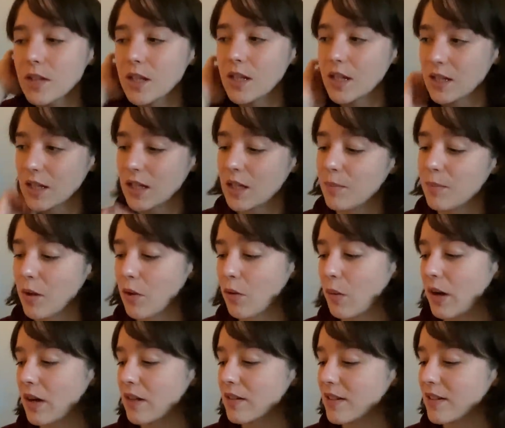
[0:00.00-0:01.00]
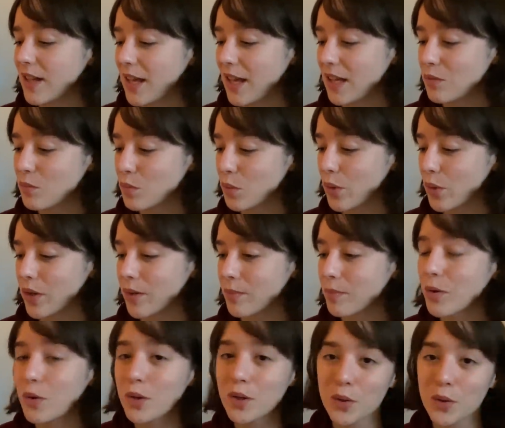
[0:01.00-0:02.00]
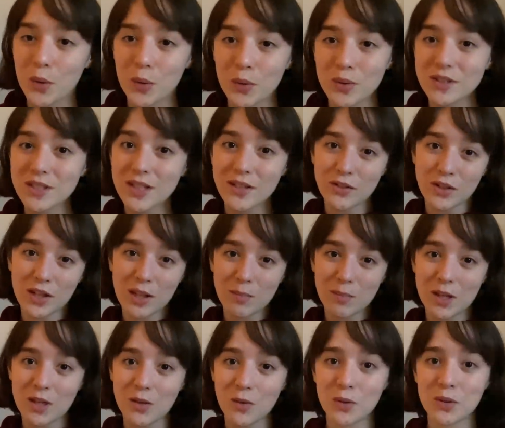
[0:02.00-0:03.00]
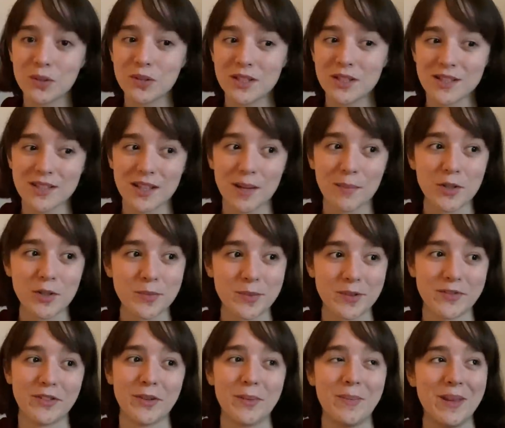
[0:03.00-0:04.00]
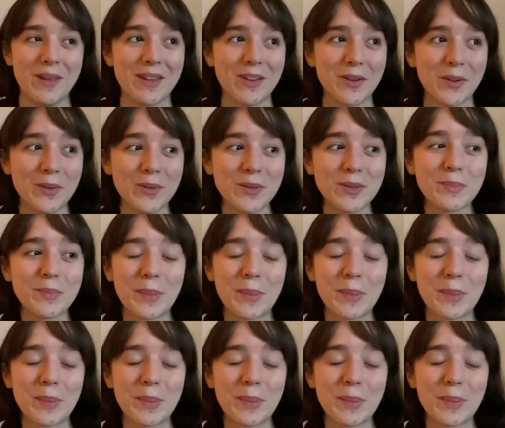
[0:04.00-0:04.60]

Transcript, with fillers: and keeping well and warm or cold if you like being cold because I much prefer being cold.